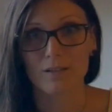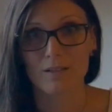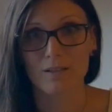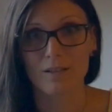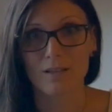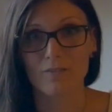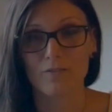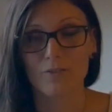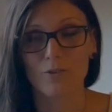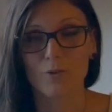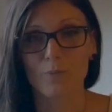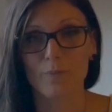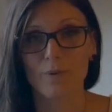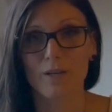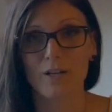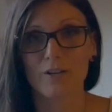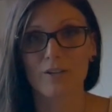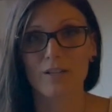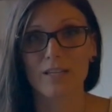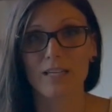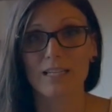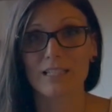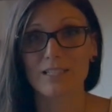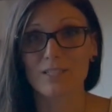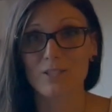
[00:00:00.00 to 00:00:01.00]
If your
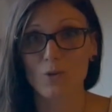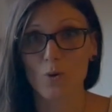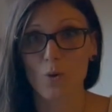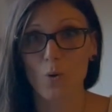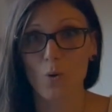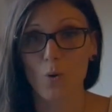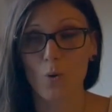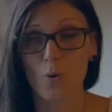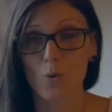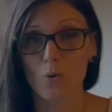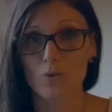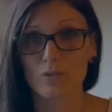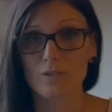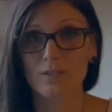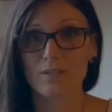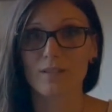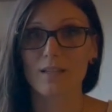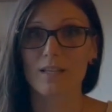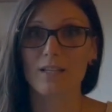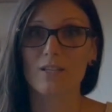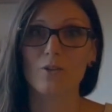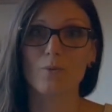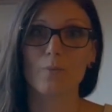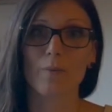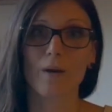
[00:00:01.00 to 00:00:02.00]
milk is cold,
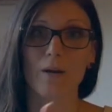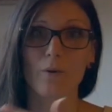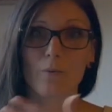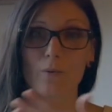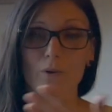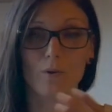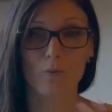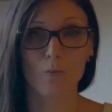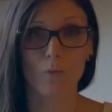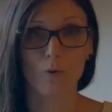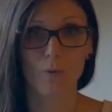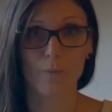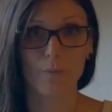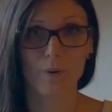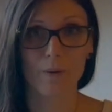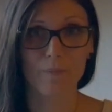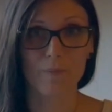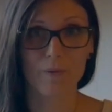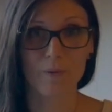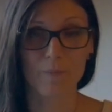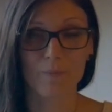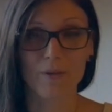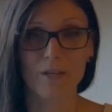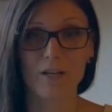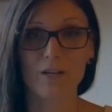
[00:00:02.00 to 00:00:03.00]
then you might want to warm
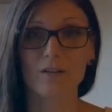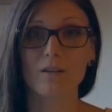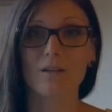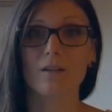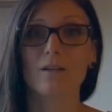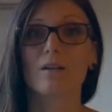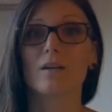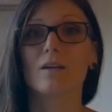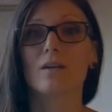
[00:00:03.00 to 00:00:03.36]
up the milk,